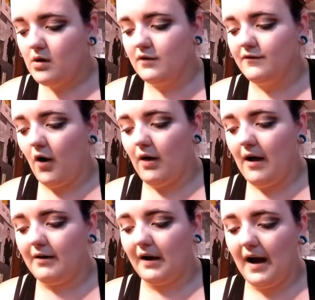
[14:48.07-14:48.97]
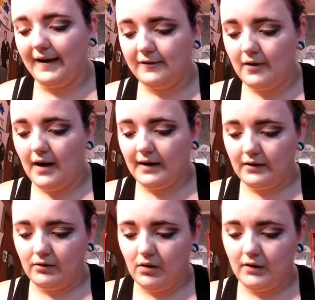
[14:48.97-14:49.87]
fallout and I do not get
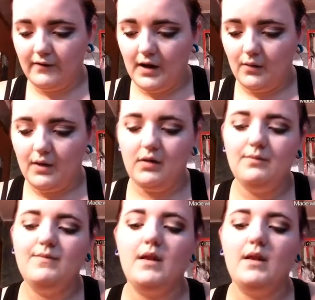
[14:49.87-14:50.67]
along very well.